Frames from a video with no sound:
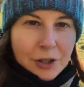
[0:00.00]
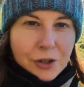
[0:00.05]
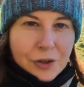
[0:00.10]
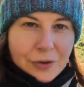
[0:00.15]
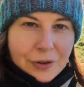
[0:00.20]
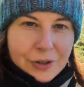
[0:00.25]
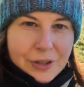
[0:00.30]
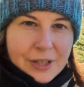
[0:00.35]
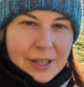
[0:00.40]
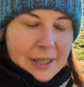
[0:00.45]
the
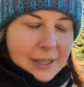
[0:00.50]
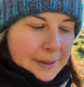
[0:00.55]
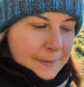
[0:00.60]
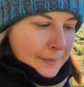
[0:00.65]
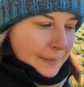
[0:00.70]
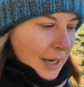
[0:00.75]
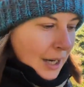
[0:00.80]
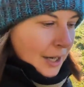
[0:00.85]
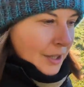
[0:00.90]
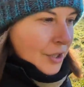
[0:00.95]

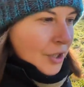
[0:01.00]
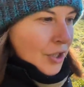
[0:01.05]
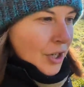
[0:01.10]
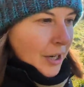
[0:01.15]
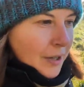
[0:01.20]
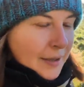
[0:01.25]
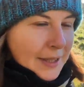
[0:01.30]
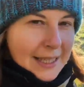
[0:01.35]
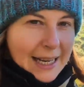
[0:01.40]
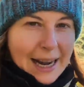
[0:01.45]
Jerusalem
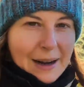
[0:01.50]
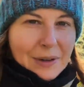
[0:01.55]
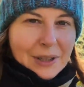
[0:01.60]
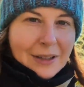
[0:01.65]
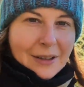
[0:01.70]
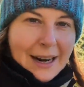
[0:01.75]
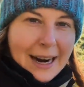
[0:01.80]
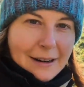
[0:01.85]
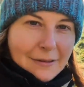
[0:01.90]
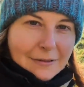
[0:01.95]
artichoke
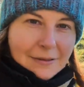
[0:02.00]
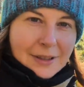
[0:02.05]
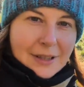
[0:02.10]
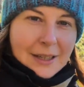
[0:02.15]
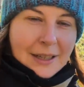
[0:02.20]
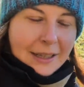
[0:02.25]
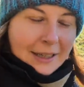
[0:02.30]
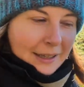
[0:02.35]
sauerkraut